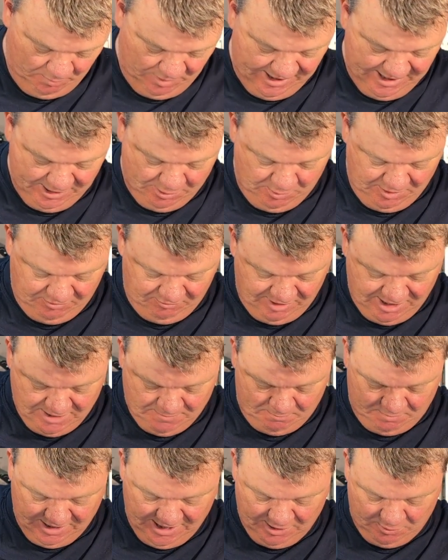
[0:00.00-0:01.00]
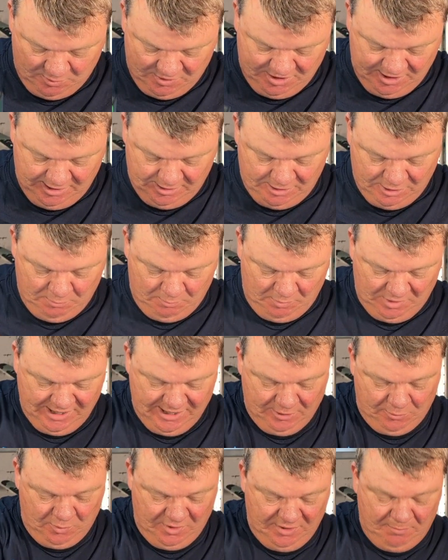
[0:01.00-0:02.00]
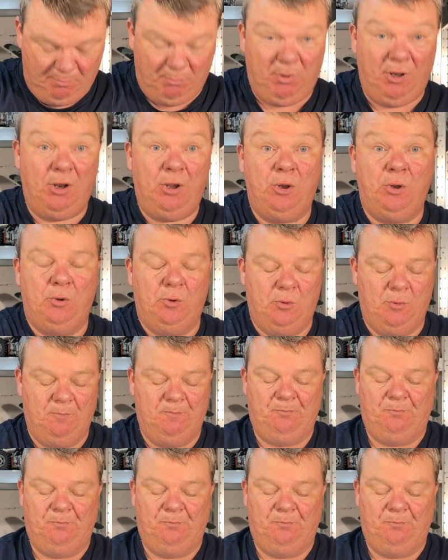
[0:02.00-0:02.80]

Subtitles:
black with red, black with yellow, black with blue.